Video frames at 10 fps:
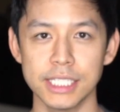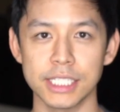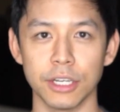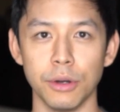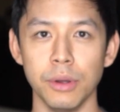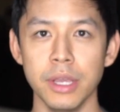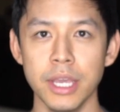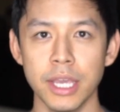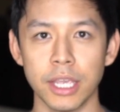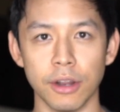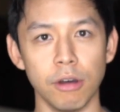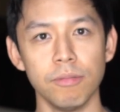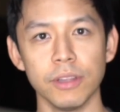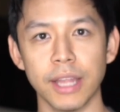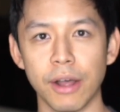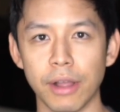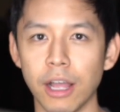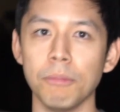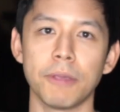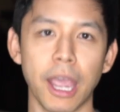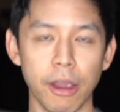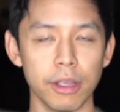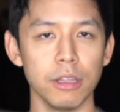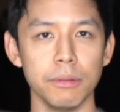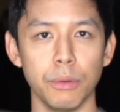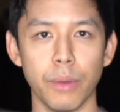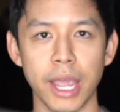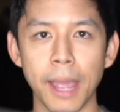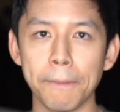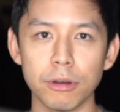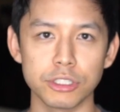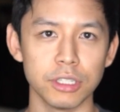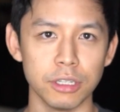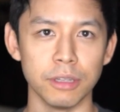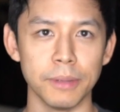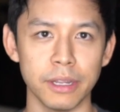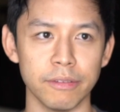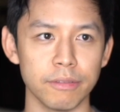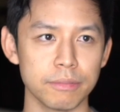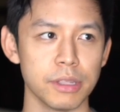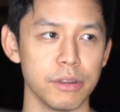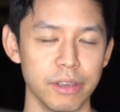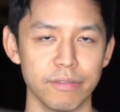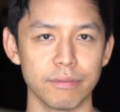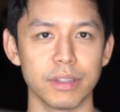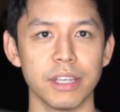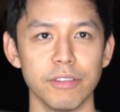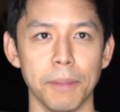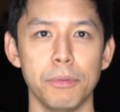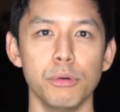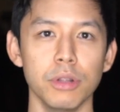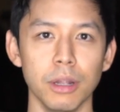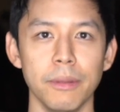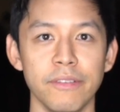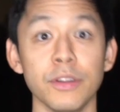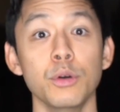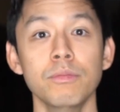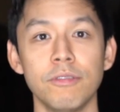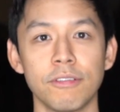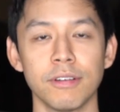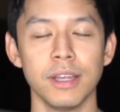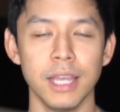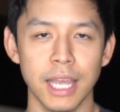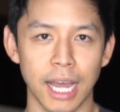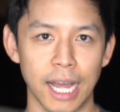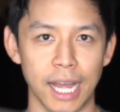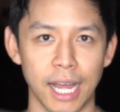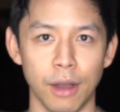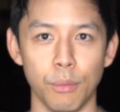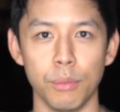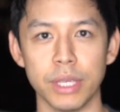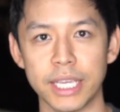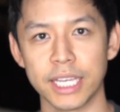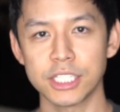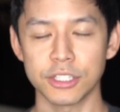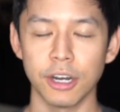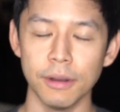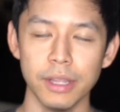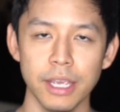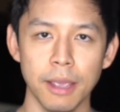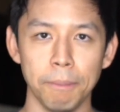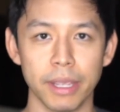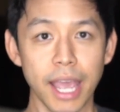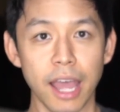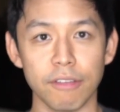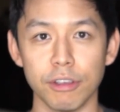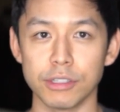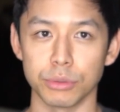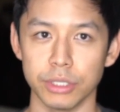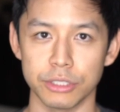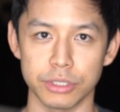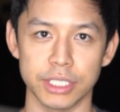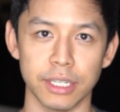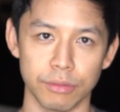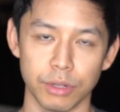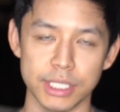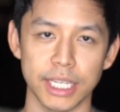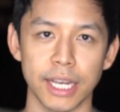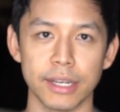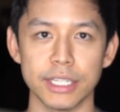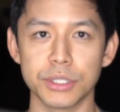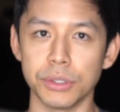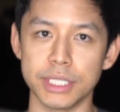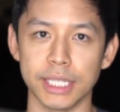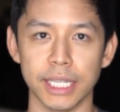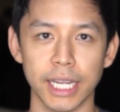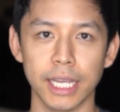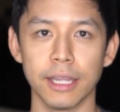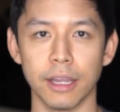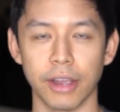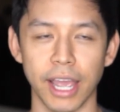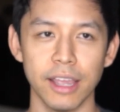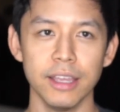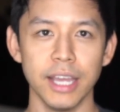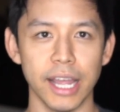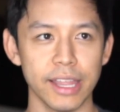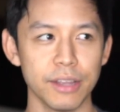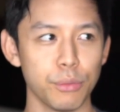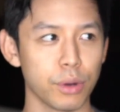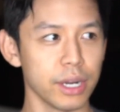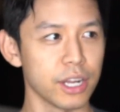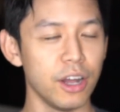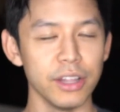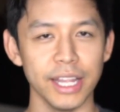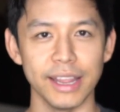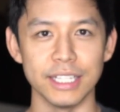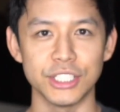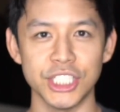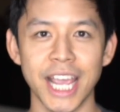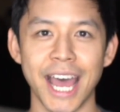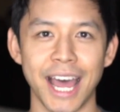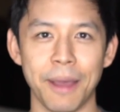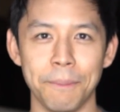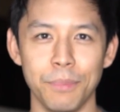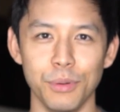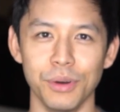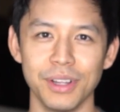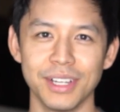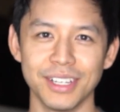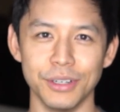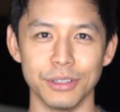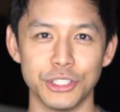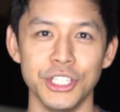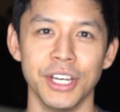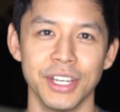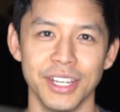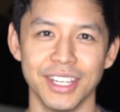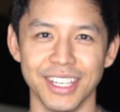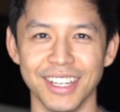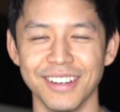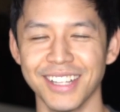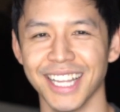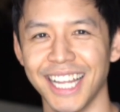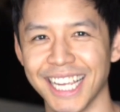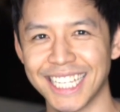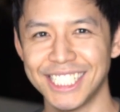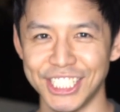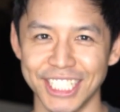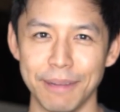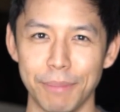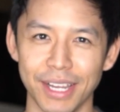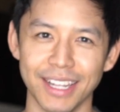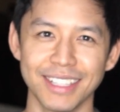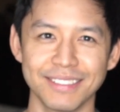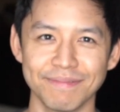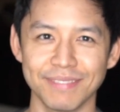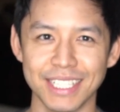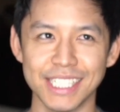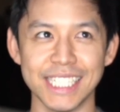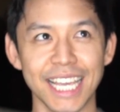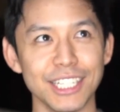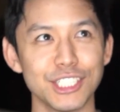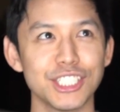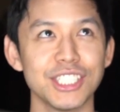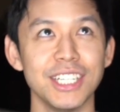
So, hopefully that'll help carry a little bit of weight and push a little bit of, give the pool a little bit of an oomph when we kickstart. But yeah, if you guys are really interested, once again, Discord's in the link. Okay, I think we're gonna call it the Chia pool, or Chia, like Chia, but CHYEAH.